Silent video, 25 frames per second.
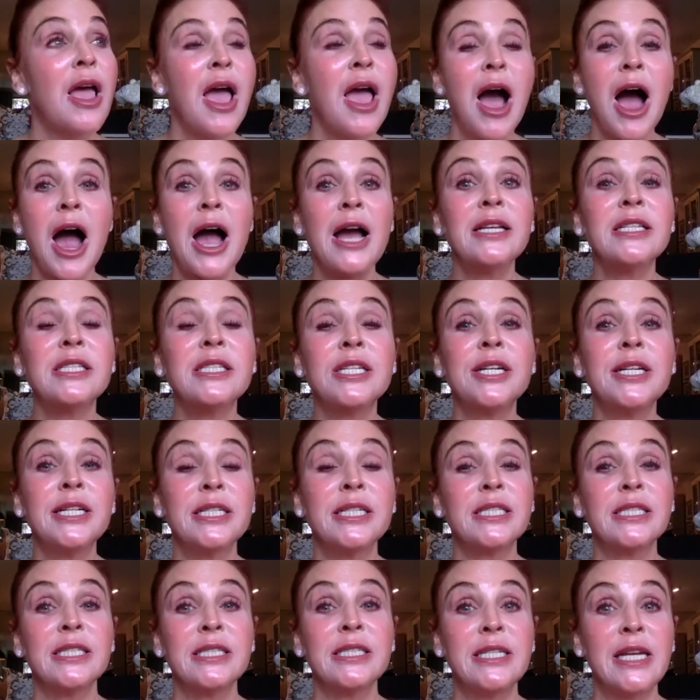I
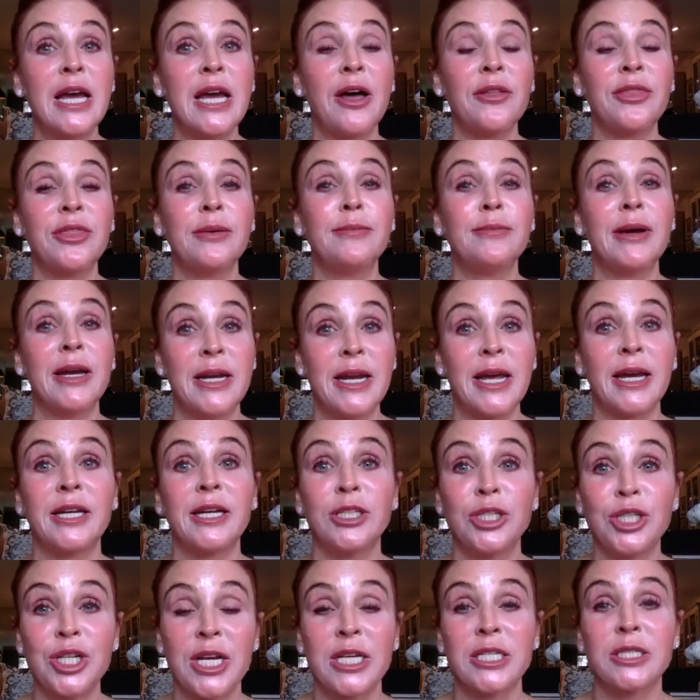seriously doubt that my neck and
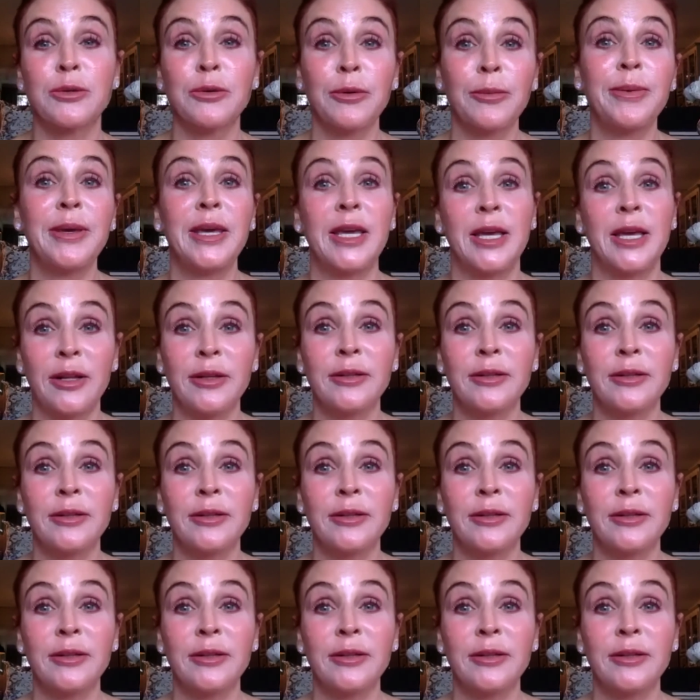chest will peel.